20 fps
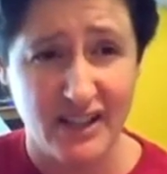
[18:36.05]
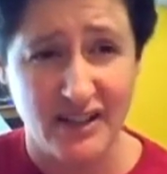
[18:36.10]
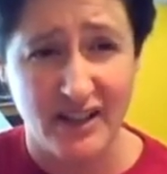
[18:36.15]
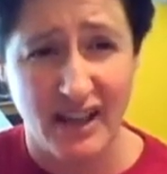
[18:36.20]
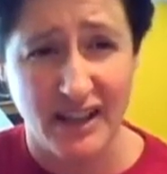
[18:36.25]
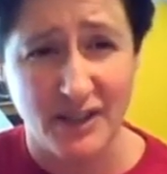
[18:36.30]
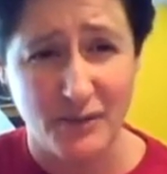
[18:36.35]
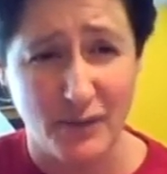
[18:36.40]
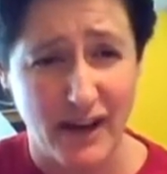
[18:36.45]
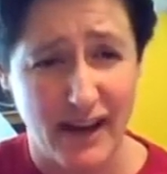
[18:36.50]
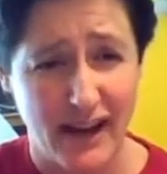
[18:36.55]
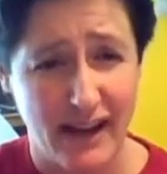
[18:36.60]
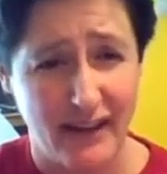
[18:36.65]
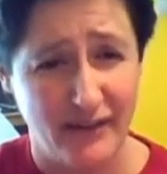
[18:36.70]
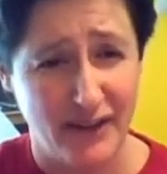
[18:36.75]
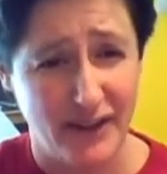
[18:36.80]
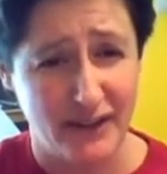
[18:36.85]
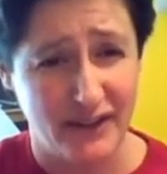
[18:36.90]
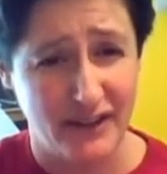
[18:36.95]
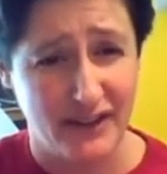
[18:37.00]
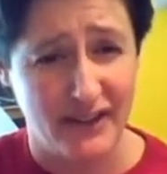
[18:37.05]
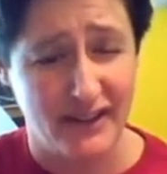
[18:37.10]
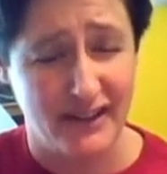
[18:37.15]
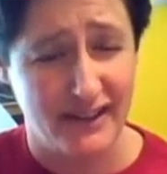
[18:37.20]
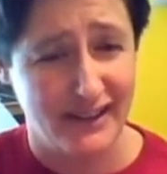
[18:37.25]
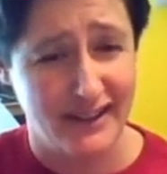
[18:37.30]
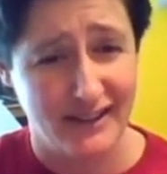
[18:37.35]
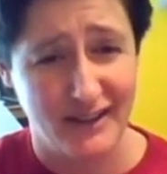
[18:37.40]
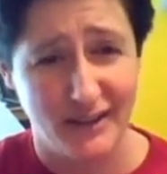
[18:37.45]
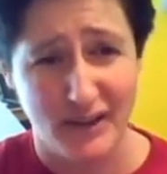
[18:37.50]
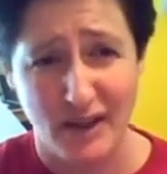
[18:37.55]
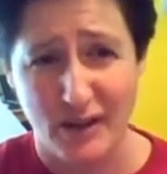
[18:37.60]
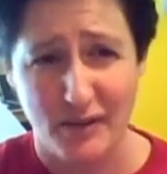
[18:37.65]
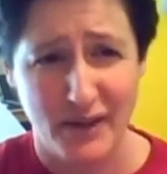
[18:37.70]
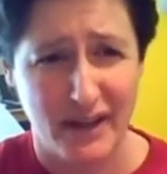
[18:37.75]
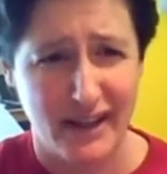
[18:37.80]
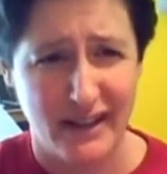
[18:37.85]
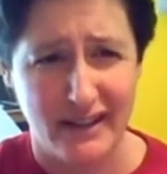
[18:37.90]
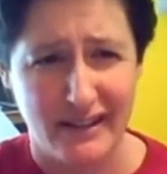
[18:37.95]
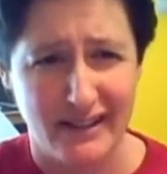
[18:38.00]
That's why I haven't,
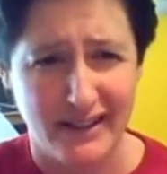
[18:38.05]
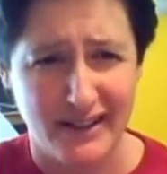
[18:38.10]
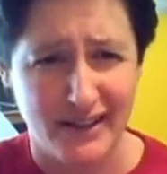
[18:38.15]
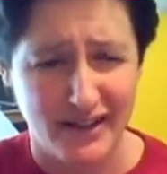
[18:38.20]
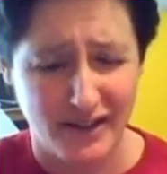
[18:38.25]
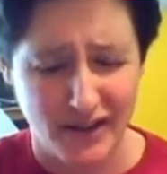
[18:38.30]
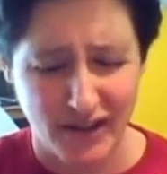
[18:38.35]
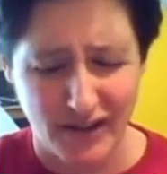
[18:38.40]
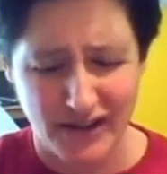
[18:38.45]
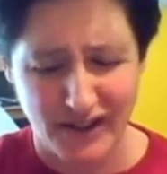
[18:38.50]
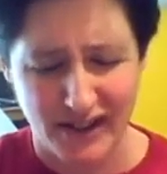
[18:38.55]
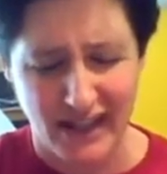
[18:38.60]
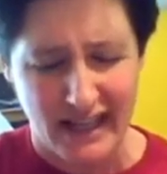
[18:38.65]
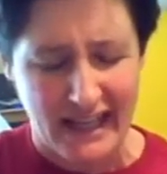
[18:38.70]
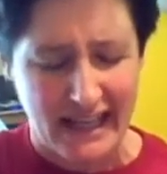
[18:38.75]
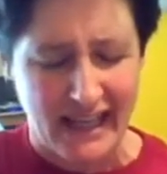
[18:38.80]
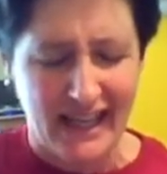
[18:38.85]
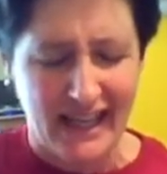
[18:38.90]
this guitar is,